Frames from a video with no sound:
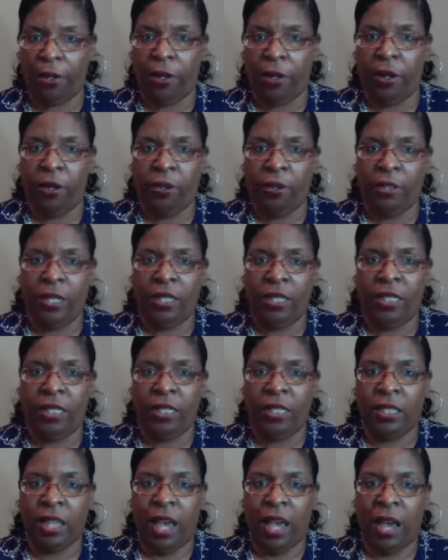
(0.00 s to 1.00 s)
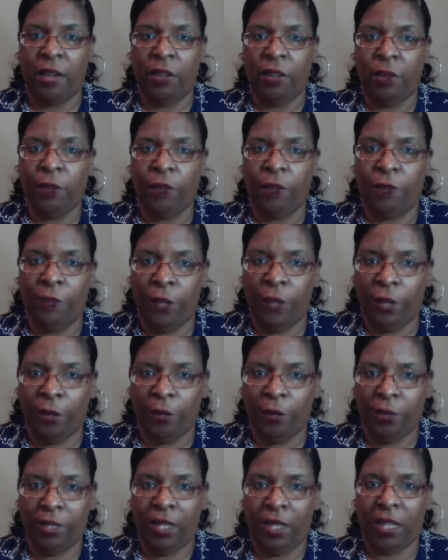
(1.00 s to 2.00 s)
This is how you
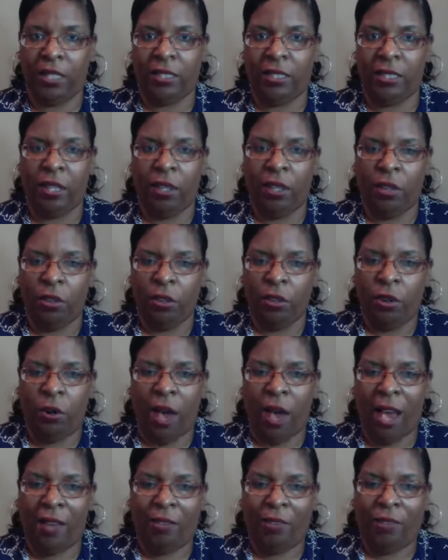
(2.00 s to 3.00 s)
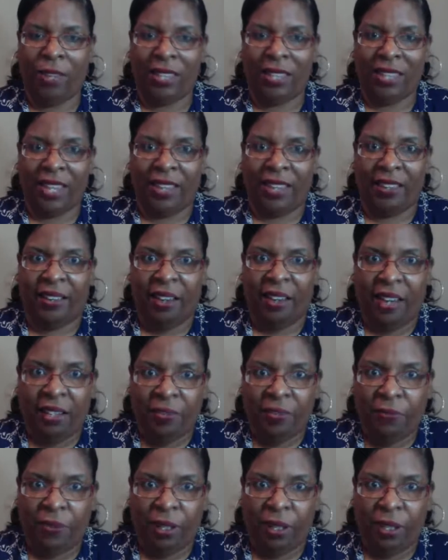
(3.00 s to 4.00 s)
feel things. You know how you get that gut
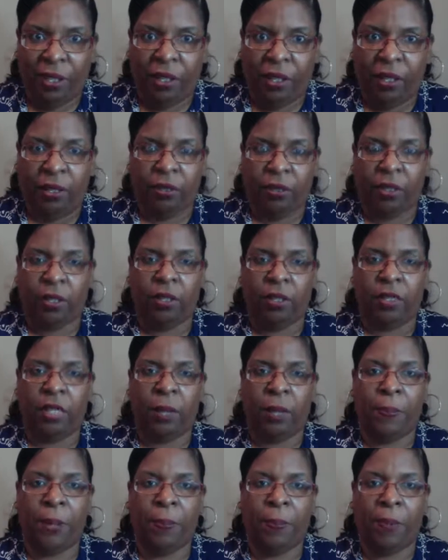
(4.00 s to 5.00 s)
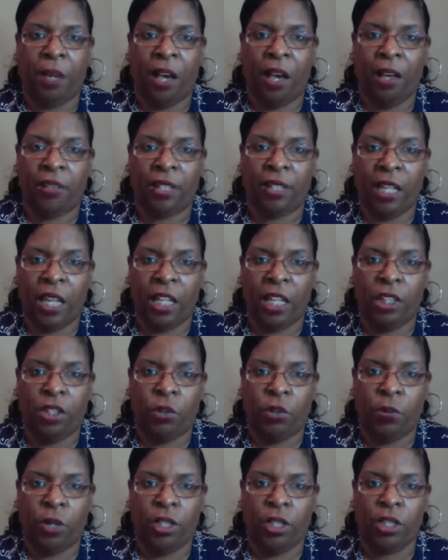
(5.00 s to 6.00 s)
feeling? Some people call it the
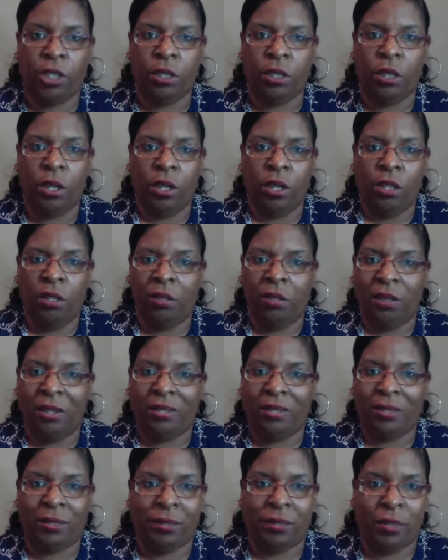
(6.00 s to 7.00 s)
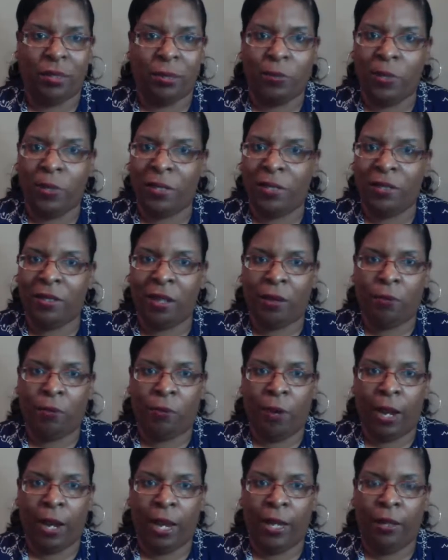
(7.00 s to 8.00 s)
intuition. You're like, something's not
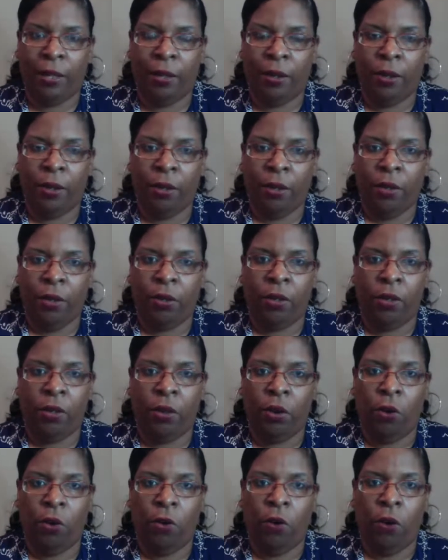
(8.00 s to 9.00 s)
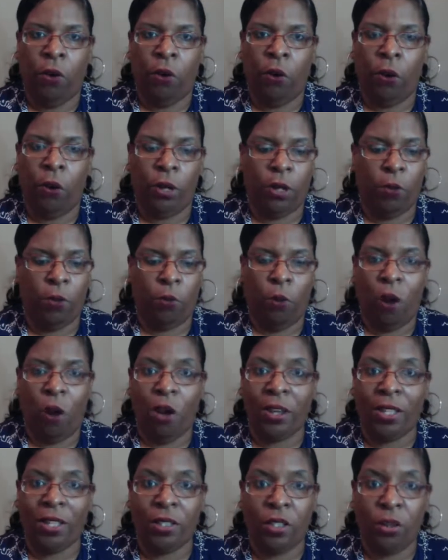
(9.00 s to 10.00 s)
right, or you
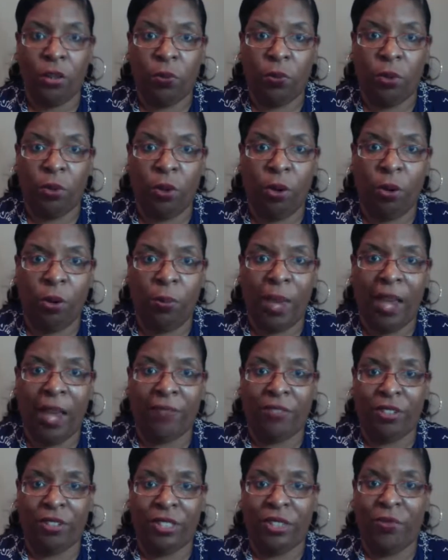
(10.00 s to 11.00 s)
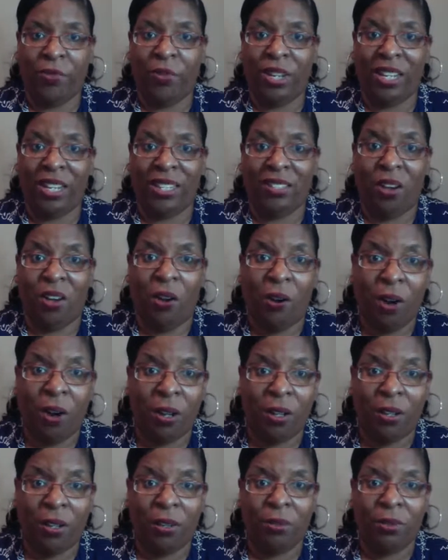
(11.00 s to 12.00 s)
walk into a room after someone has
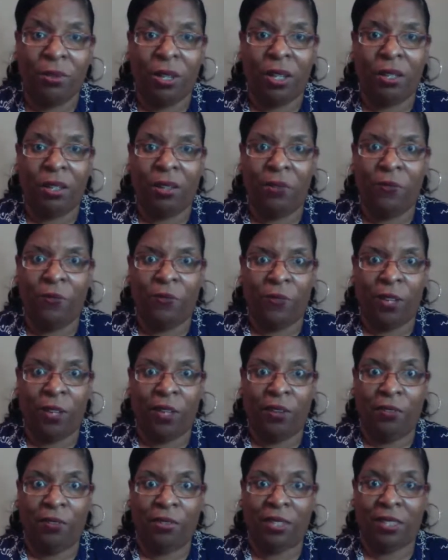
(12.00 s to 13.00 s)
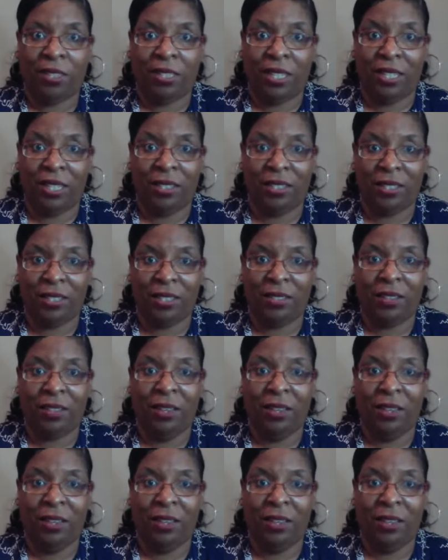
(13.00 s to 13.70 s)
argued and you feel the tension.